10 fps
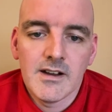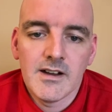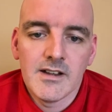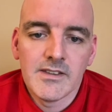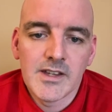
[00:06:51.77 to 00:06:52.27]

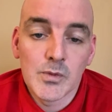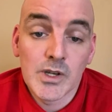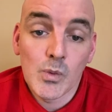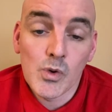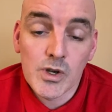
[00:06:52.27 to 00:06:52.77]
And then when I
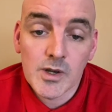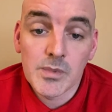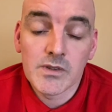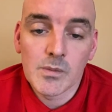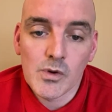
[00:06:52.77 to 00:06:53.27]
woke up
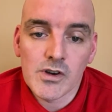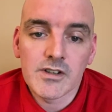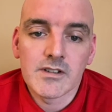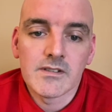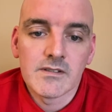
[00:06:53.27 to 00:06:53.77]
in the
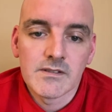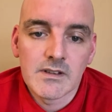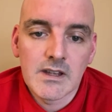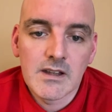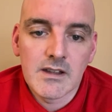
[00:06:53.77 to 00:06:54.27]
morning,
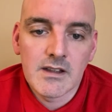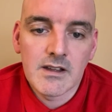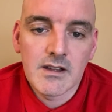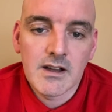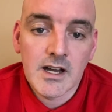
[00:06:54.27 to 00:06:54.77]

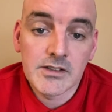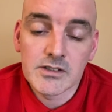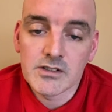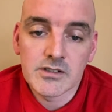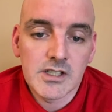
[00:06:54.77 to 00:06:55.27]
I had
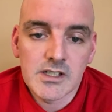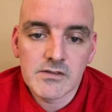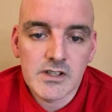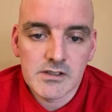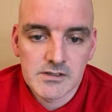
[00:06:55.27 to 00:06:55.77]
another day of
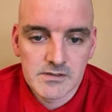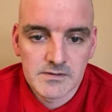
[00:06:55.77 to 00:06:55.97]
this.